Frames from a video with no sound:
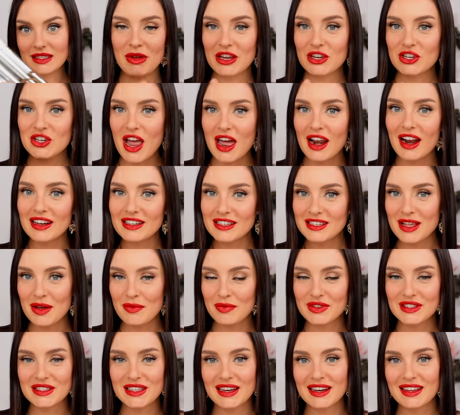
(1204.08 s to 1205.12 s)
Big shout out to them
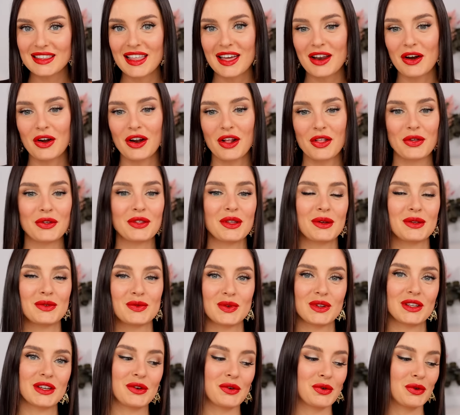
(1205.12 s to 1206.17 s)
for sending that on. I thought that was
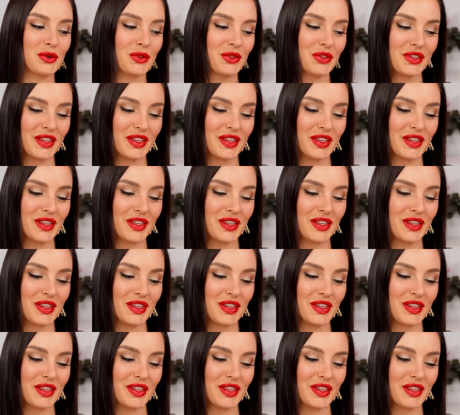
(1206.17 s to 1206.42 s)
really cool